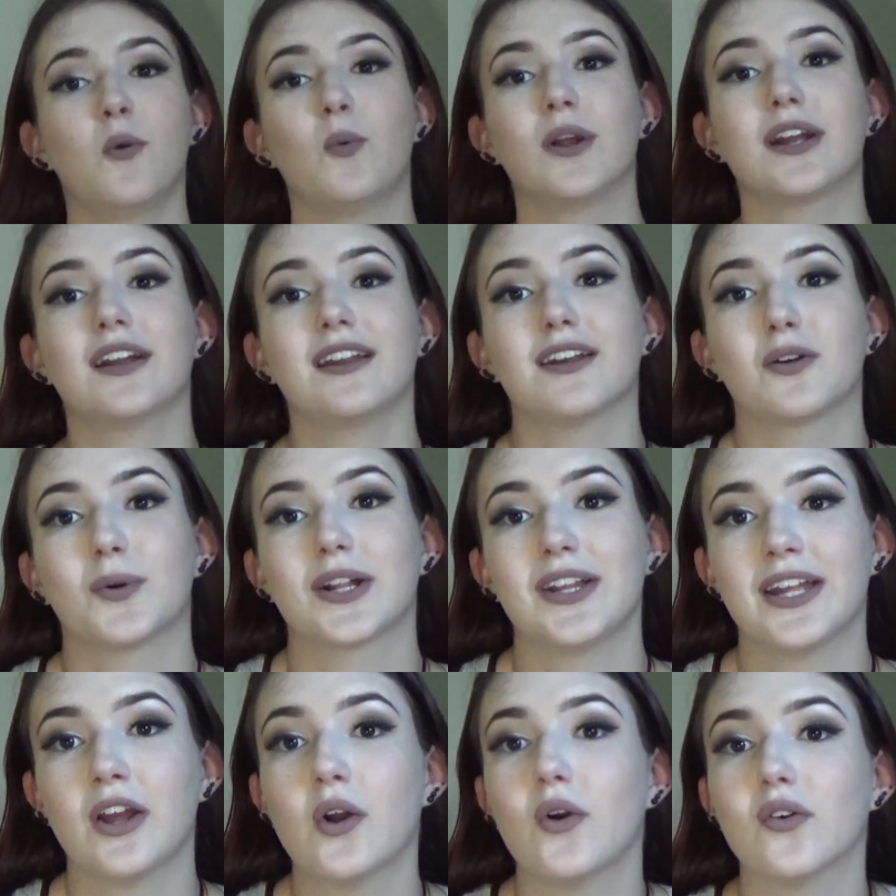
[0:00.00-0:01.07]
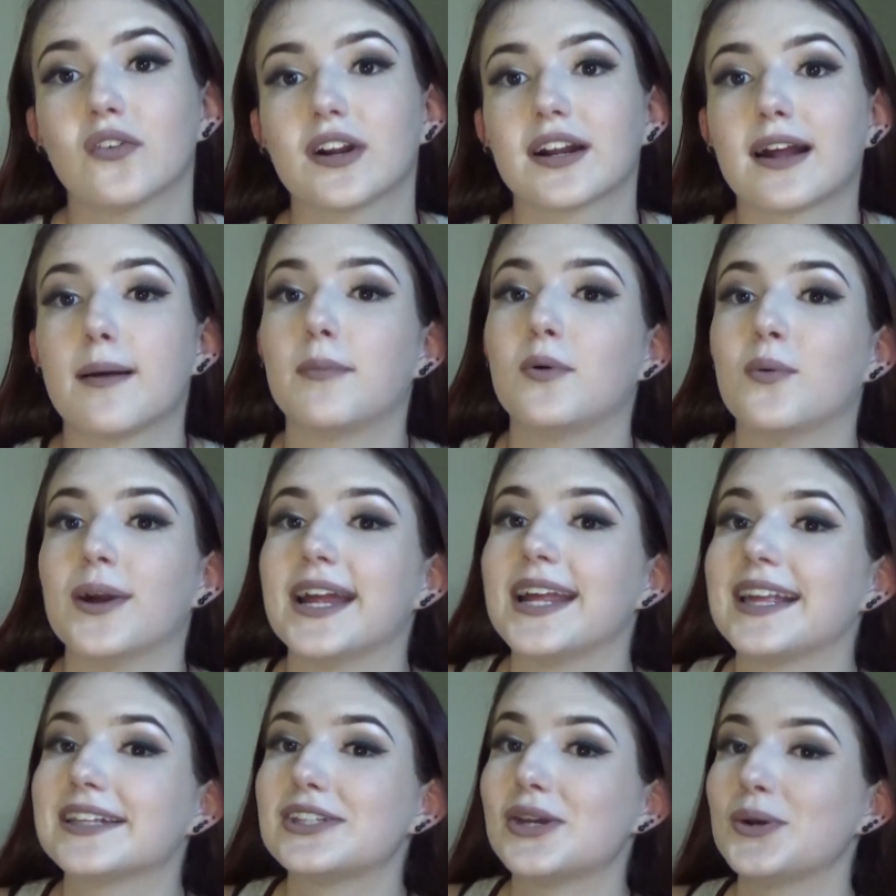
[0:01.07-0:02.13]
we're going to quickly go over a couple
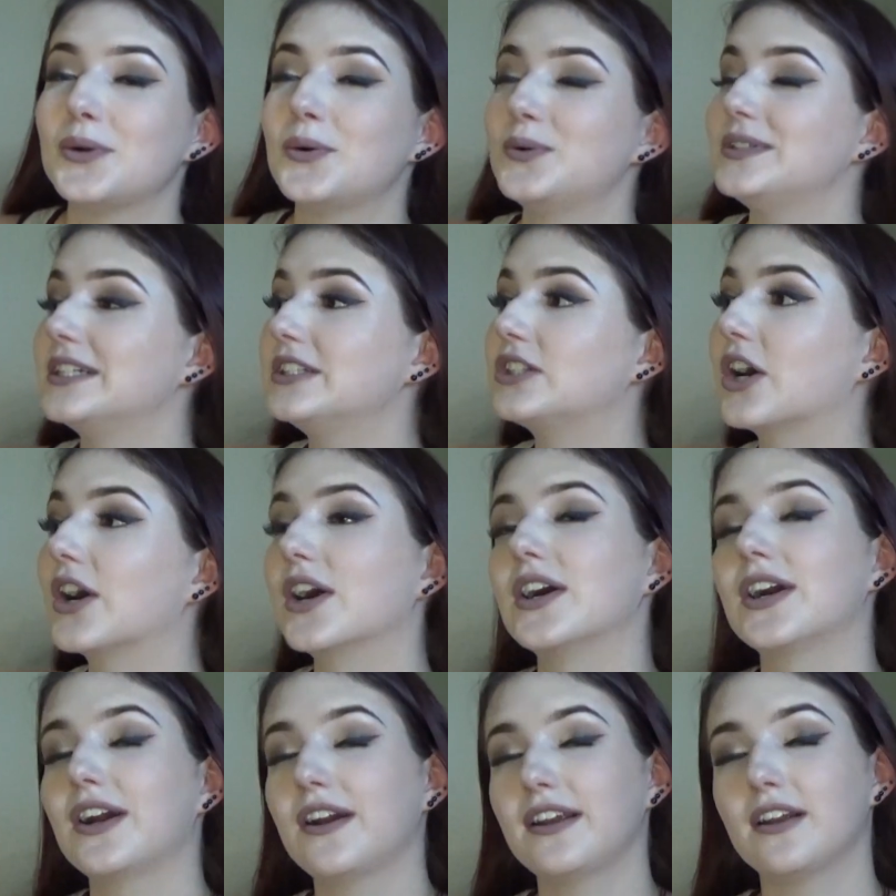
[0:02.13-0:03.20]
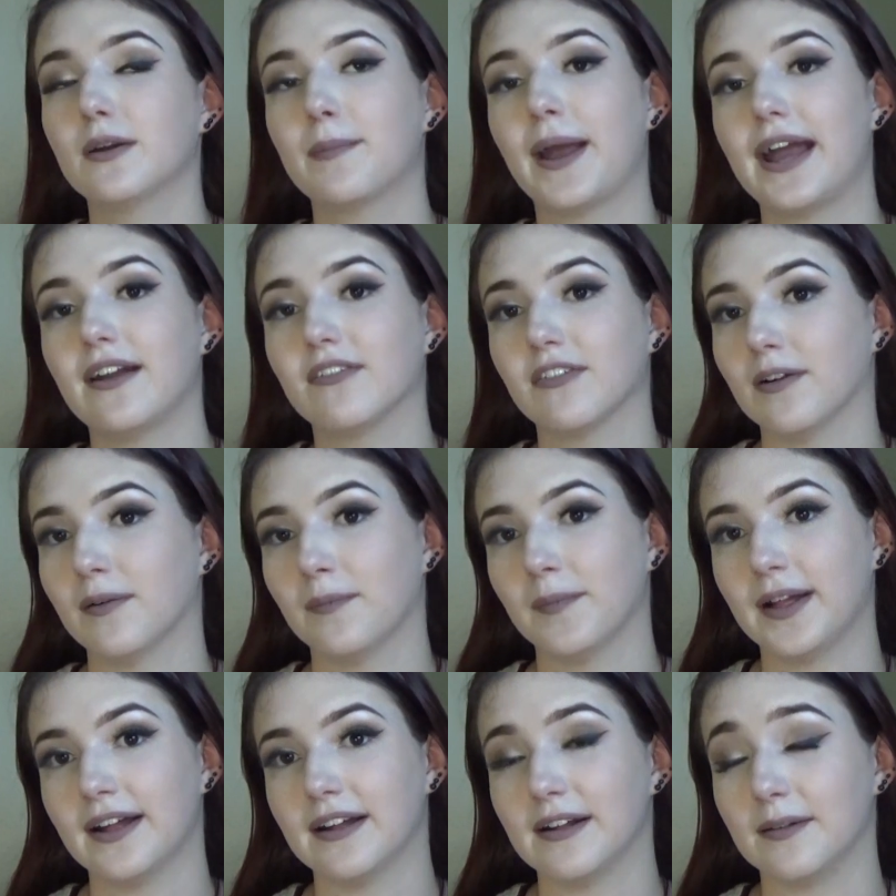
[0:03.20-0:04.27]
ways to deter your pet from
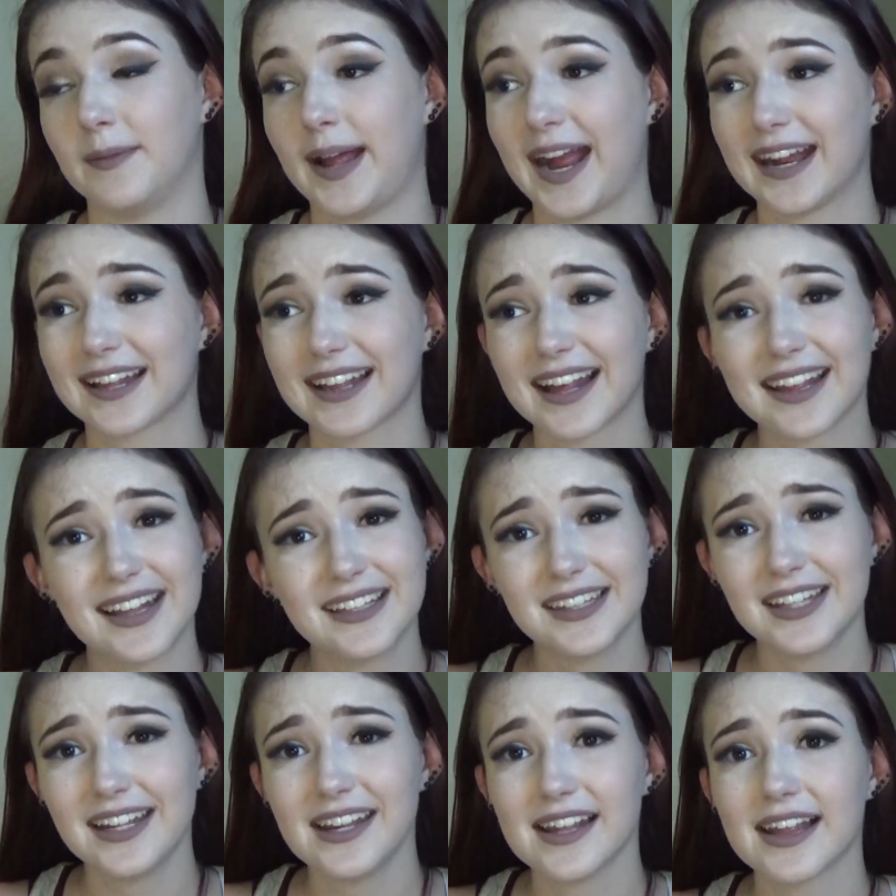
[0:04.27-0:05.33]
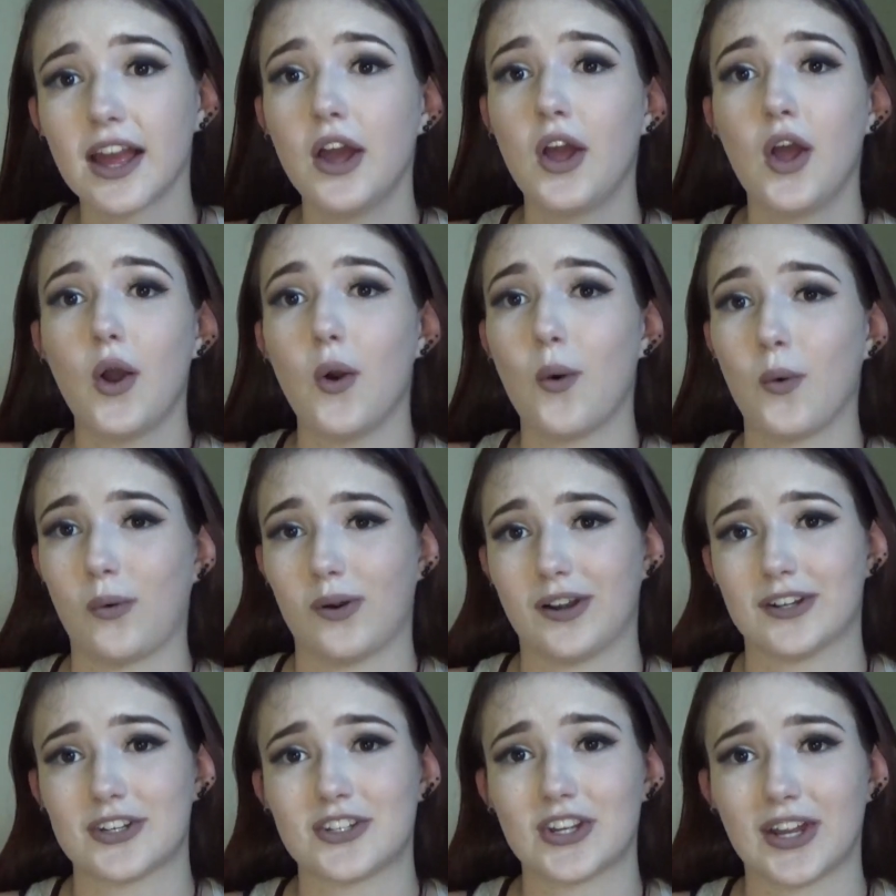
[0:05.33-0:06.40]
accessing these,
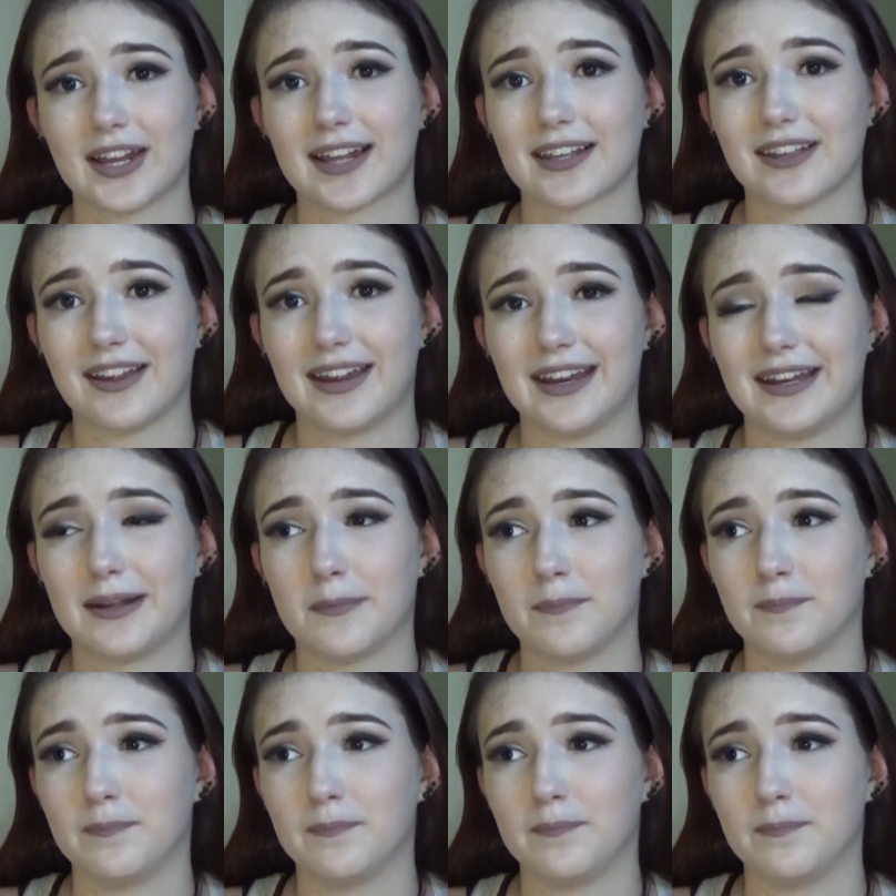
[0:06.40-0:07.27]
or just like